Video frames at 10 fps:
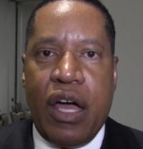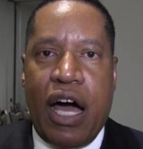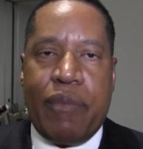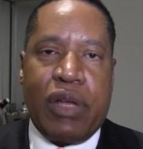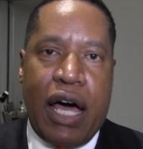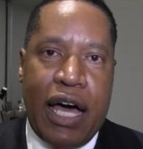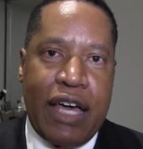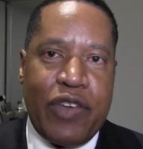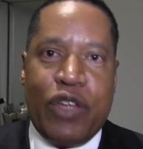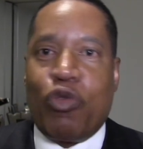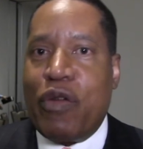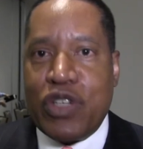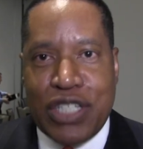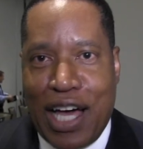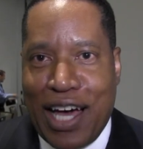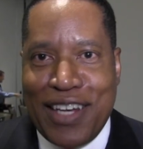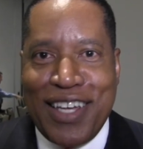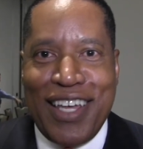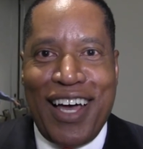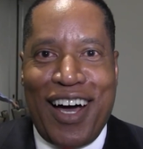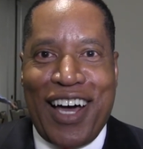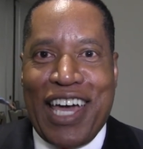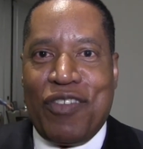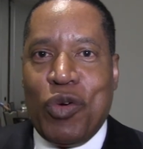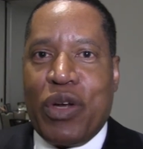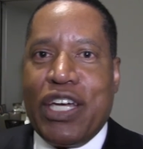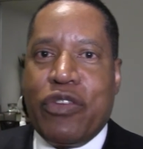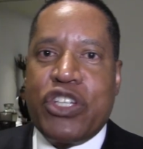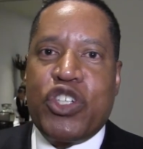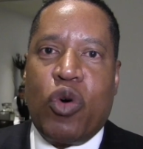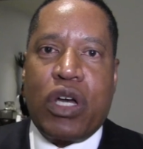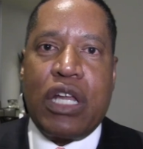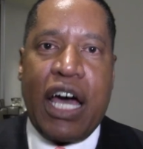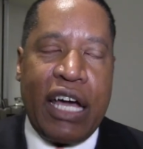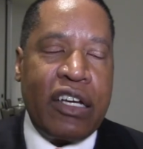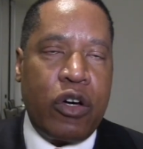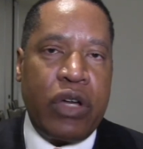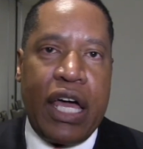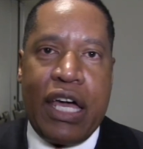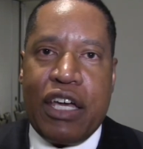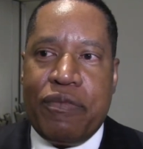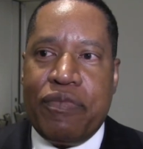I'm live in Riverside, and if you want to hear the show online, go to AM.